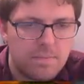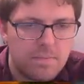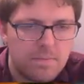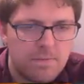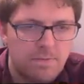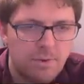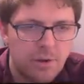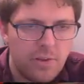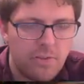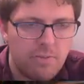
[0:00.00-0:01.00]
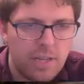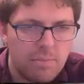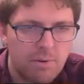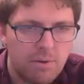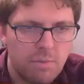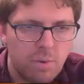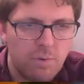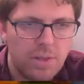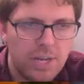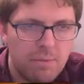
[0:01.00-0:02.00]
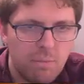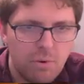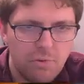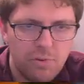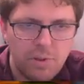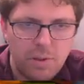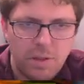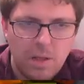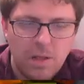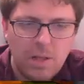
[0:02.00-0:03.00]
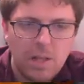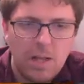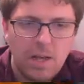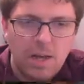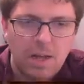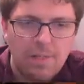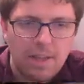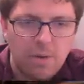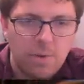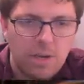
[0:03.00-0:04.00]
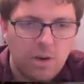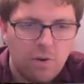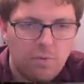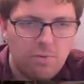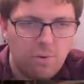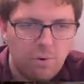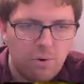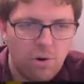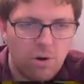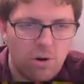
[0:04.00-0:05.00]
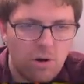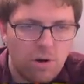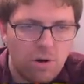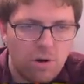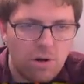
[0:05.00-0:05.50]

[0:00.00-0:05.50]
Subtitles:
4 units available. We really need a morsel. I think we go for